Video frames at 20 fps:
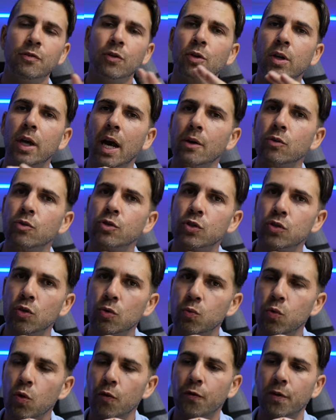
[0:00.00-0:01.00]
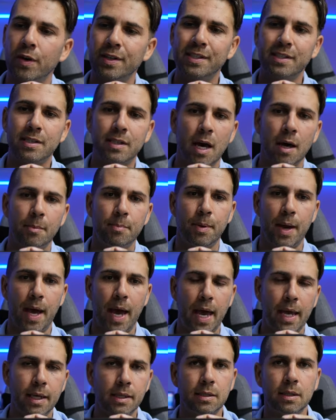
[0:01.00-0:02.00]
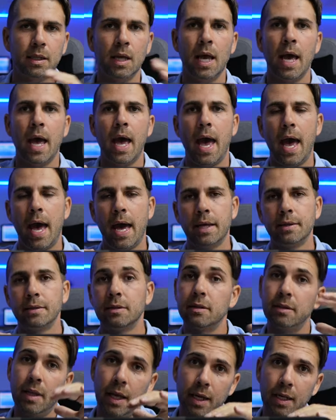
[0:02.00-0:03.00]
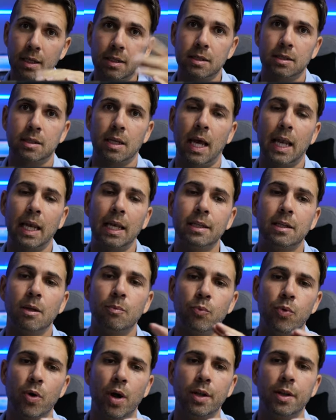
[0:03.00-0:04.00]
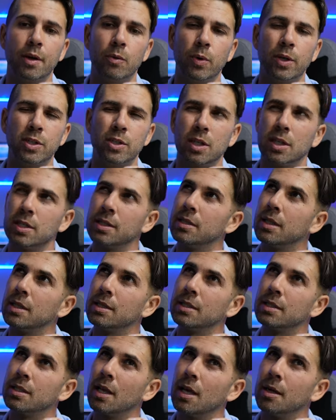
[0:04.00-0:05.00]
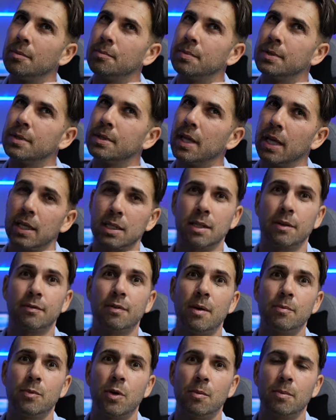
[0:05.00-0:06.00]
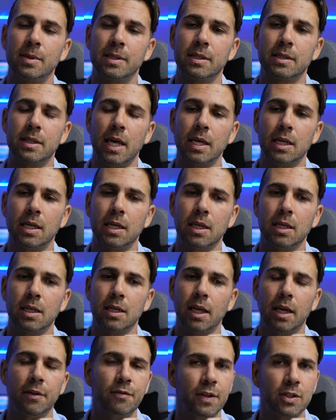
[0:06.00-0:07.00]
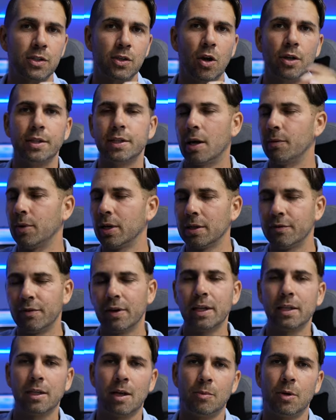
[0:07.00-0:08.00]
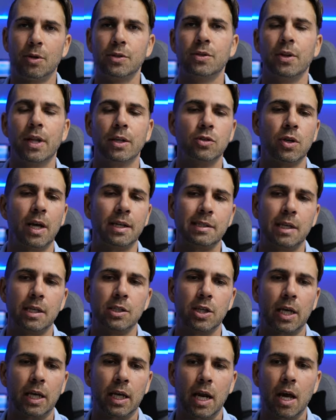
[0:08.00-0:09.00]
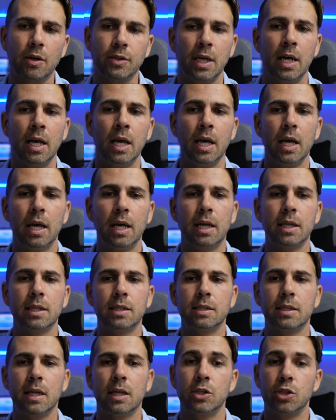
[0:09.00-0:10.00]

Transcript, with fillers: Vulkkano subwoofer Sub 8, and there is a little brother, which is the Sub 6, if I'm not mistaken. If it's not, I will leave a link down below so that you guys can check it out. It is